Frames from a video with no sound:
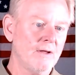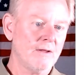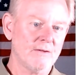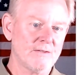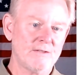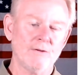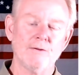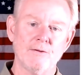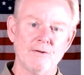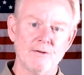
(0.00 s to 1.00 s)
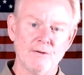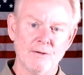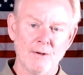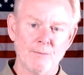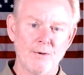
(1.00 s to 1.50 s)
the cylinder
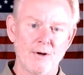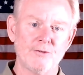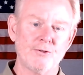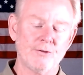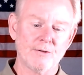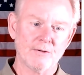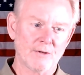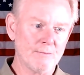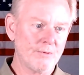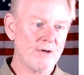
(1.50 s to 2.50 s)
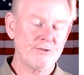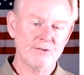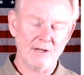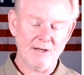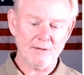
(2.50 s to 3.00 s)
pressure
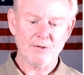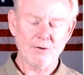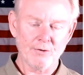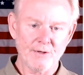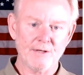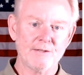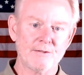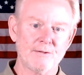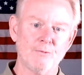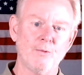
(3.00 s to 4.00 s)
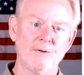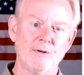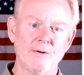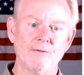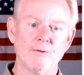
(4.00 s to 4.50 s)
compression increased
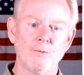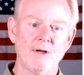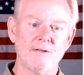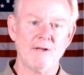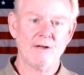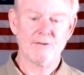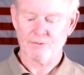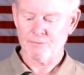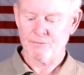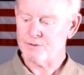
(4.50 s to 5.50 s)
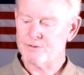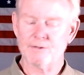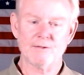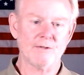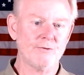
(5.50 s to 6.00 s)
during the wet test
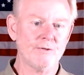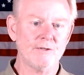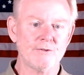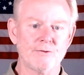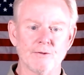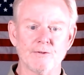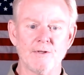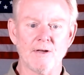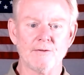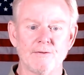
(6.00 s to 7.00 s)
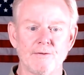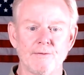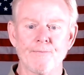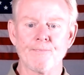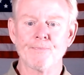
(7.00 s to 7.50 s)
versus the traditional test.
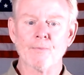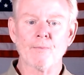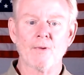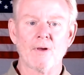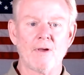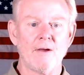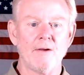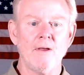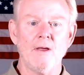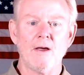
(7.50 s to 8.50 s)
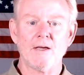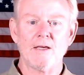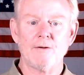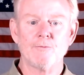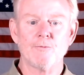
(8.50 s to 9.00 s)
Okay,
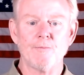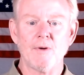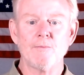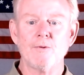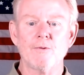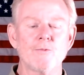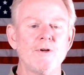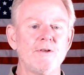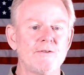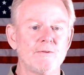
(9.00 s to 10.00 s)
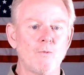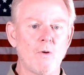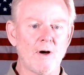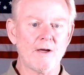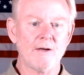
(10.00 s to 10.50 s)
again, remember the reason
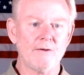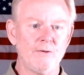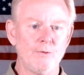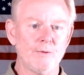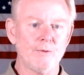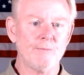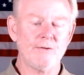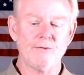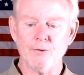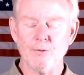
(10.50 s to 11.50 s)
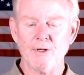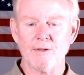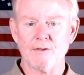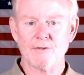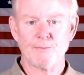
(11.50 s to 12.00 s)
why you would be doing
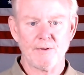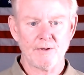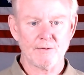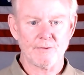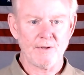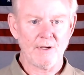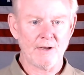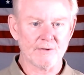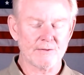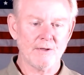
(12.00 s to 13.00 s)
this particular test.